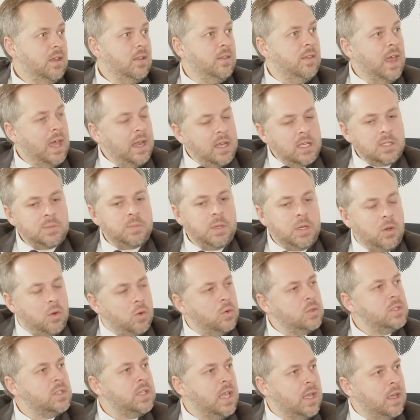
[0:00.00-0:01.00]
That is
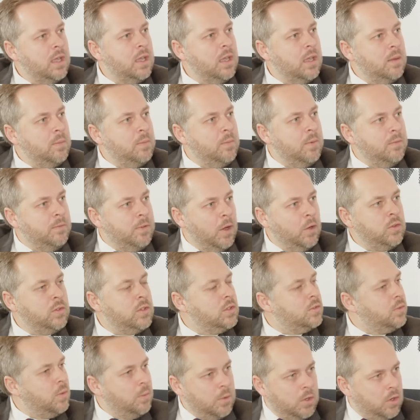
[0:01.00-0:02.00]
because the,
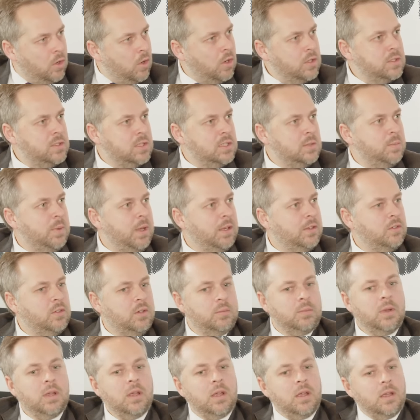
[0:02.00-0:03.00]
voters from across the
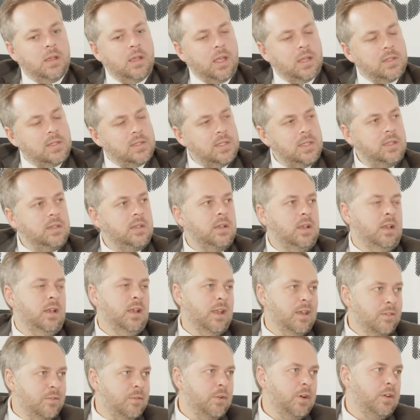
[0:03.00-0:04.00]
spectrum can see
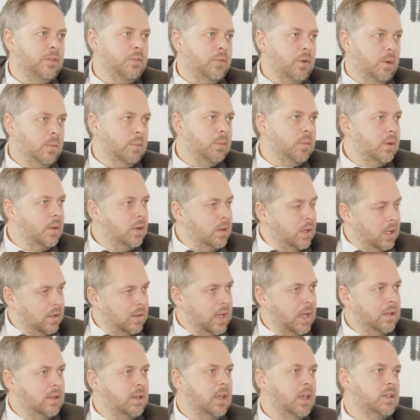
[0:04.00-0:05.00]
delivery from, in
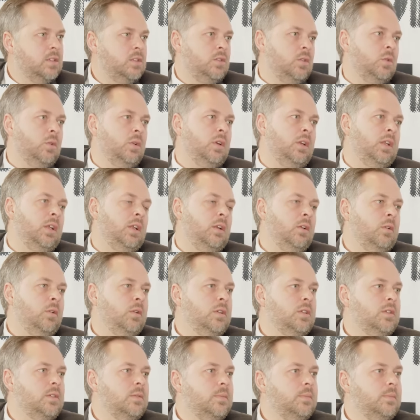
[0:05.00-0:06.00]
that case, Geordin Hill-Lewis.